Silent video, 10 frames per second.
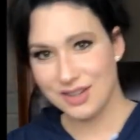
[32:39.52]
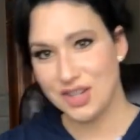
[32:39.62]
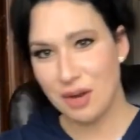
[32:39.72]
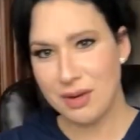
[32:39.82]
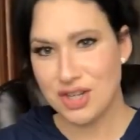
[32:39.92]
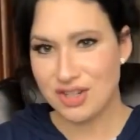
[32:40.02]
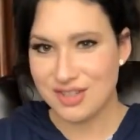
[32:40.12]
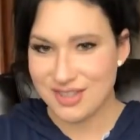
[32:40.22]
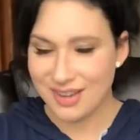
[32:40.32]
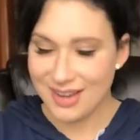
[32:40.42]

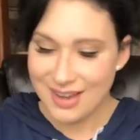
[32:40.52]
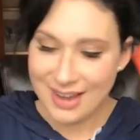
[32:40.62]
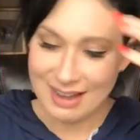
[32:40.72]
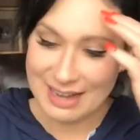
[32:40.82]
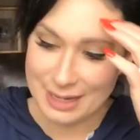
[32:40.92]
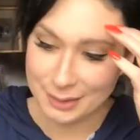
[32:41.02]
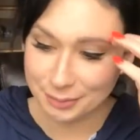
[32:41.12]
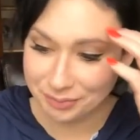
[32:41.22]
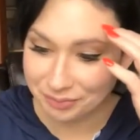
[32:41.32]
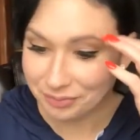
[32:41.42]
Chalmatians.
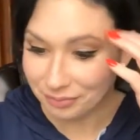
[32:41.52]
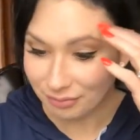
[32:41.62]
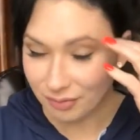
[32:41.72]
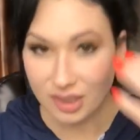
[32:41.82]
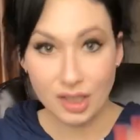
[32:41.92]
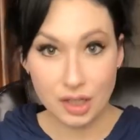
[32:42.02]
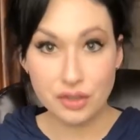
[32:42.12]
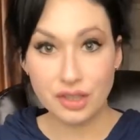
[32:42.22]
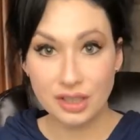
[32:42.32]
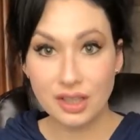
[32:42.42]
And
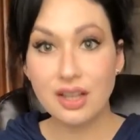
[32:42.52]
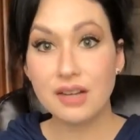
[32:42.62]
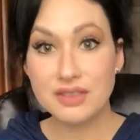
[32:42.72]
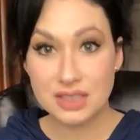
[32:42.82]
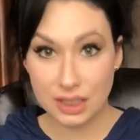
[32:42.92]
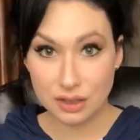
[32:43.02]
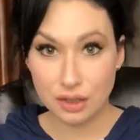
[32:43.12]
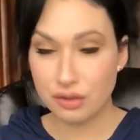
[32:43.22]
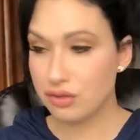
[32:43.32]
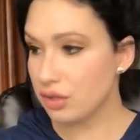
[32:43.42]
you're going to get a lot of
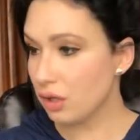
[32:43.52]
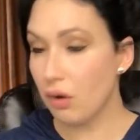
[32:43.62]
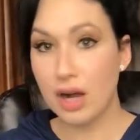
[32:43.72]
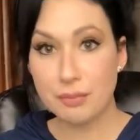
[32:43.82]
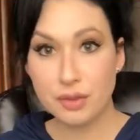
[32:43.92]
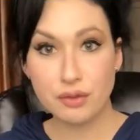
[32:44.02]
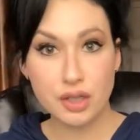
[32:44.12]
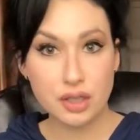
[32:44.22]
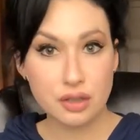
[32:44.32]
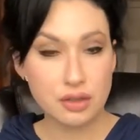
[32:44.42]
Isleños. You go up the
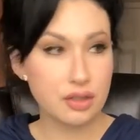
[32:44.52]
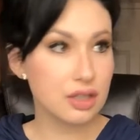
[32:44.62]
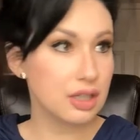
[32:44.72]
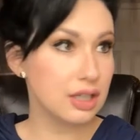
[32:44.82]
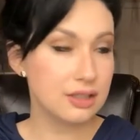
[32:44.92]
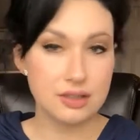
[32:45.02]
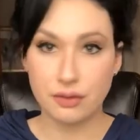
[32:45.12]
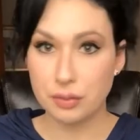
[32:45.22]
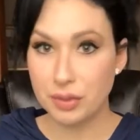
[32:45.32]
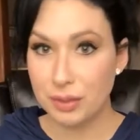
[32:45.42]
road, you're going to get
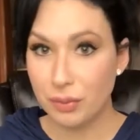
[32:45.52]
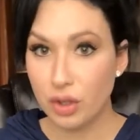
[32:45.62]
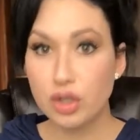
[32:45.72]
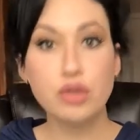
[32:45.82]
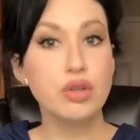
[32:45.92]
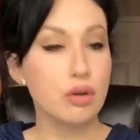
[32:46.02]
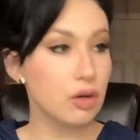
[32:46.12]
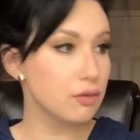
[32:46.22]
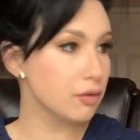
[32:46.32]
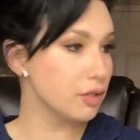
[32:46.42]
different people. You go
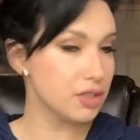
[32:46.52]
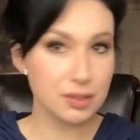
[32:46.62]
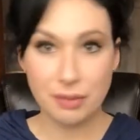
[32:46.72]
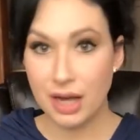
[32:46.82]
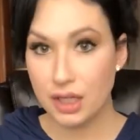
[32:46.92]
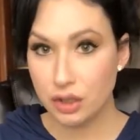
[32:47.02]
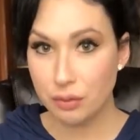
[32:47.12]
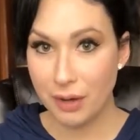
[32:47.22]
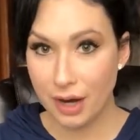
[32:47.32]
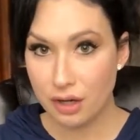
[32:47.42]
over into the
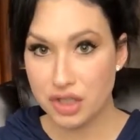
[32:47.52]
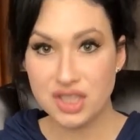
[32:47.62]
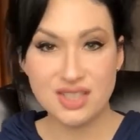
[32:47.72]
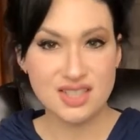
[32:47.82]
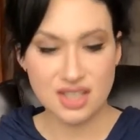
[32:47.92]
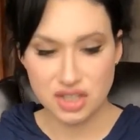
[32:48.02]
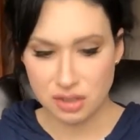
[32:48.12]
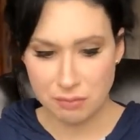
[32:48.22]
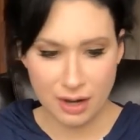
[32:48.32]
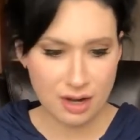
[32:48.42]
Bayou parishes,
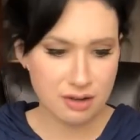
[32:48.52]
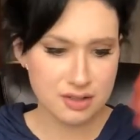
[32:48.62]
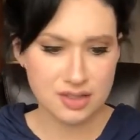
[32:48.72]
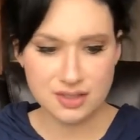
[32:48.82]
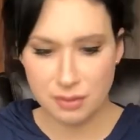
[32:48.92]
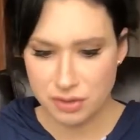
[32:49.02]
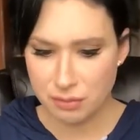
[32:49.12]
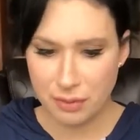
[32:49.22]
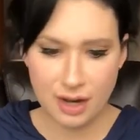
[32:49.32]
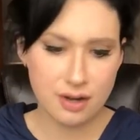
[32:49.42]
Ascension Parish,
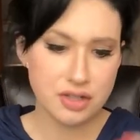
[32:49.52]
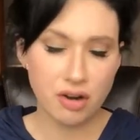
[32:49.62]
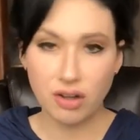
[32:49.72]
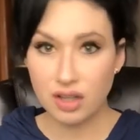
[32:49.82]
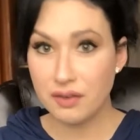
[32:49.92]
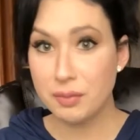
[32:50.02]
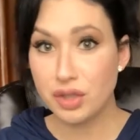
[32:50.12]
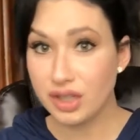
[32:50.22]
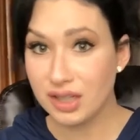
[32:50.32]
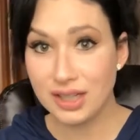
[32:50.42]
Assumption Parish, all of them,
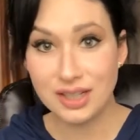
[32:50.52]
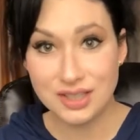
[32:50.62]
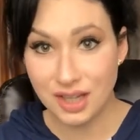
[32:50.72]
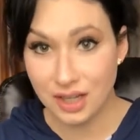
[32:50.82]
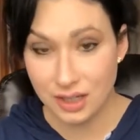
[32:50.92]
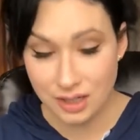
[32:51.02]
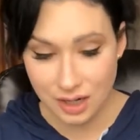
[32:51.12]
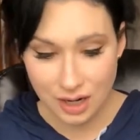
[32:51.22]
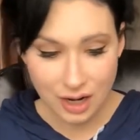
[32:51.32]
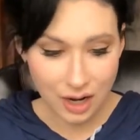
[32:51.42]
you're going to get a ton
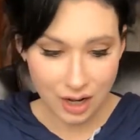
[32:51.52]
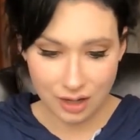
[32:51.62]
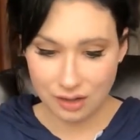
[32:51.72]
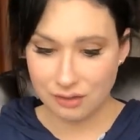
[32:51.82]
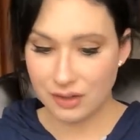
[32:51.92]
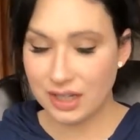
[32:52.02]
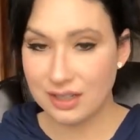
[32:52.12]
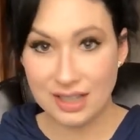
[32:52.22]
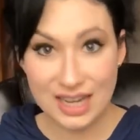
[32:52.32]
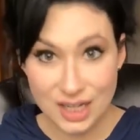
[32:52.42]
of
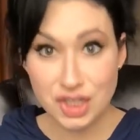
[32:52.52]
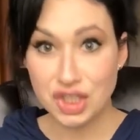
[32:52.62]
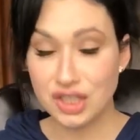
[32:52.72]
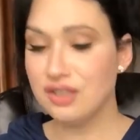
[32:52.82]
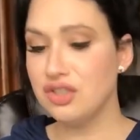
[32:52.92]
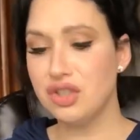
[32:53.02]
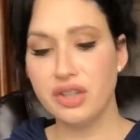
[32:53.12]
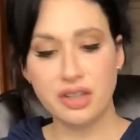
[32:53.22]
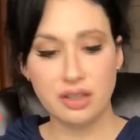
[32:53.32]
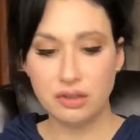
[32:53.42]
Cajuns.
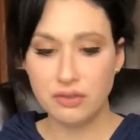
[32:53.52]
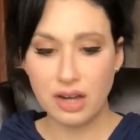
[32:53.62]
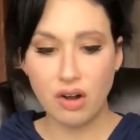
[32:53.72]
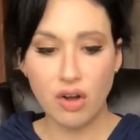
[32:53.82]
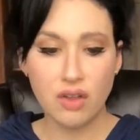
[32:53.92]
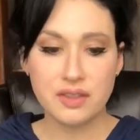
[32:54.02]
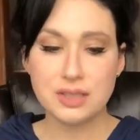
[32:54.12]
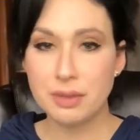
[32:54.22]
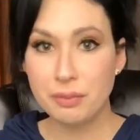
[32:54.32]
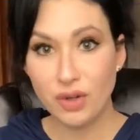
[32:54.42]
You've got all
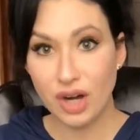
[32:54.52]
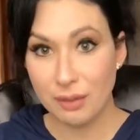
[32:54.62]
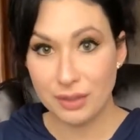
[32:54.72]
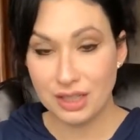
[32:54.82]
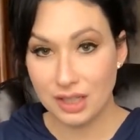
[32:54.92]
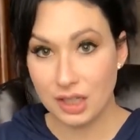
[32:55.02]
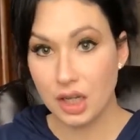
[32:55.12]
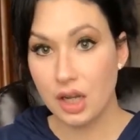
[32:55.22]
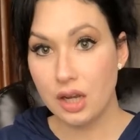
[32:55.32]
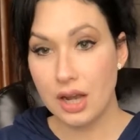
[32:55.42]
these people coming
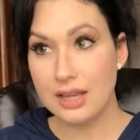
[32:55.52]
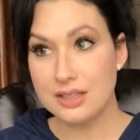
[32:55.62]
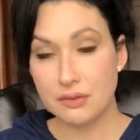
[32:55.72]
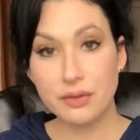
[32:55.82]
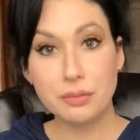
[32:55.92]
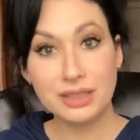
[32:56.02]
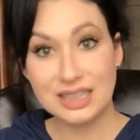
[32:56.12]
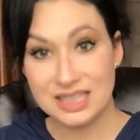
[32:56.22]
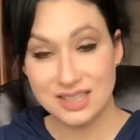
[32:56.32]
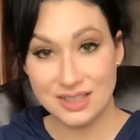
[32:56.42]
in different
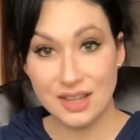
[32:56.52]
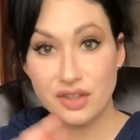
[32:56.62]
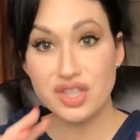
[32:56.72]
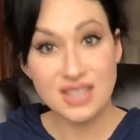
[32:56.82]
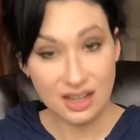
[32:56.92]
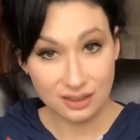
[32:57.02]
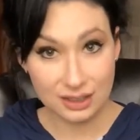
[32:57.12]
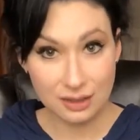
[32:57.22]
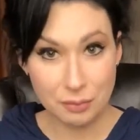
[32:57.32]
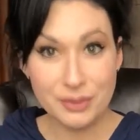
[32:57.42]
places, and they're
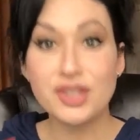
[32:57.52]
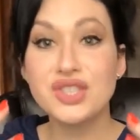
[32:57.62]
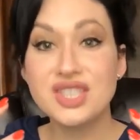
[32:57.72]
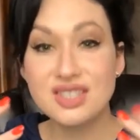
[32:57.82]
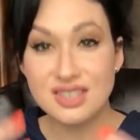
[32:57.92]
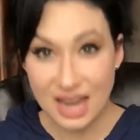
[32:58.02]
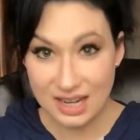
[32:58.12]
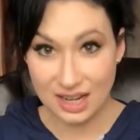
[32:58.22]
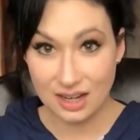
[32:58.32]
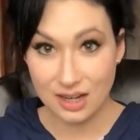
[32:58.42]
settling, but they're
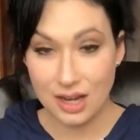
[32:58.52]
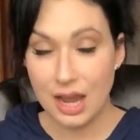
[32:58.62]
staying.